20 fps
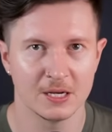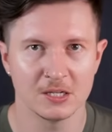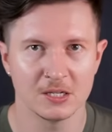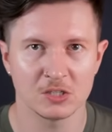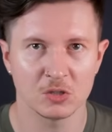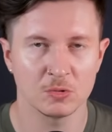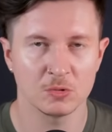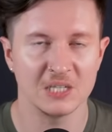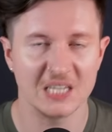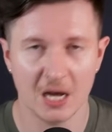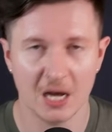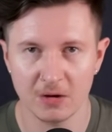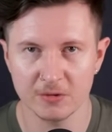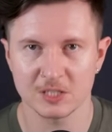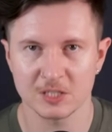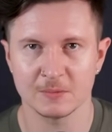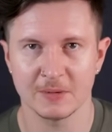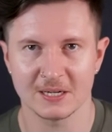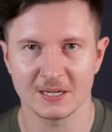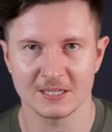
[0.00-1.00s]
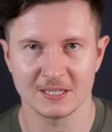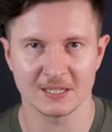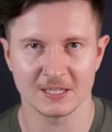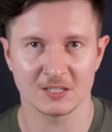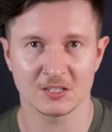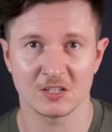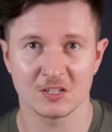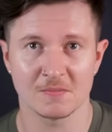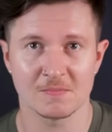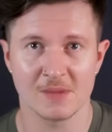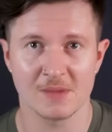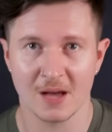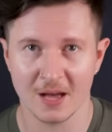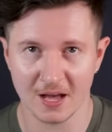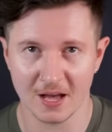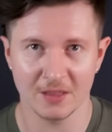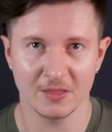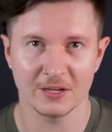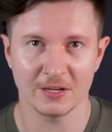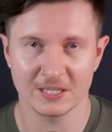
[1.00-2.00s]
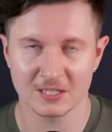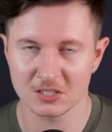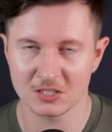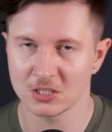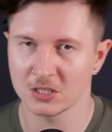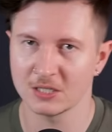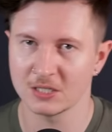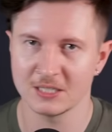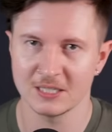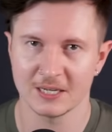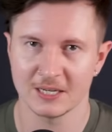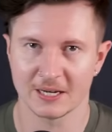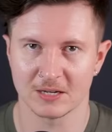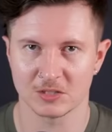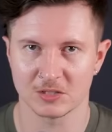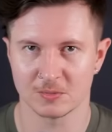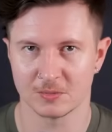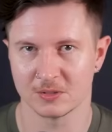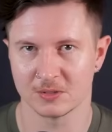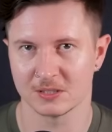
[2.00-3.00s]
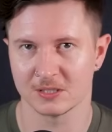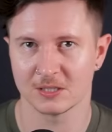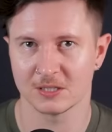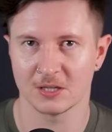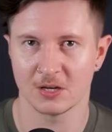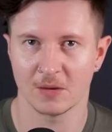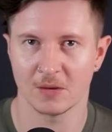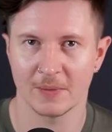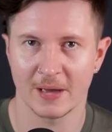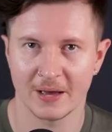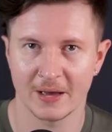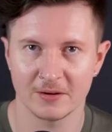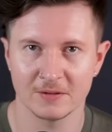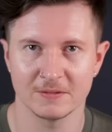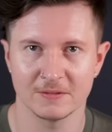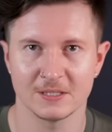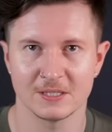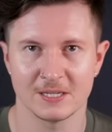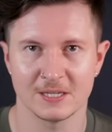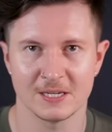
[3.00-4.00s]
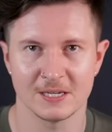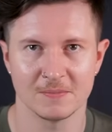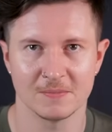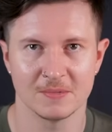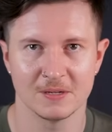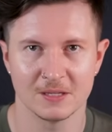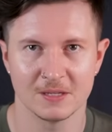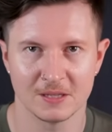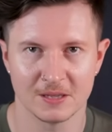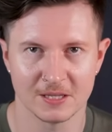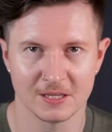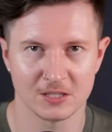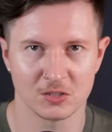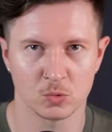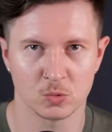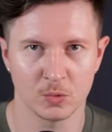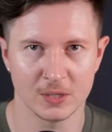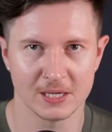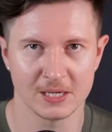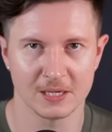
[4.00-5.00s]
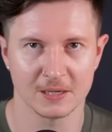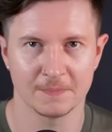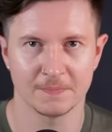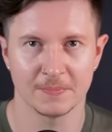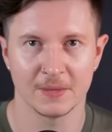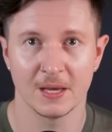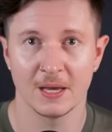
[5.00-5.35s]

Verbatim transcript: So we are expecting some other exciting announcements to come out of the team this week.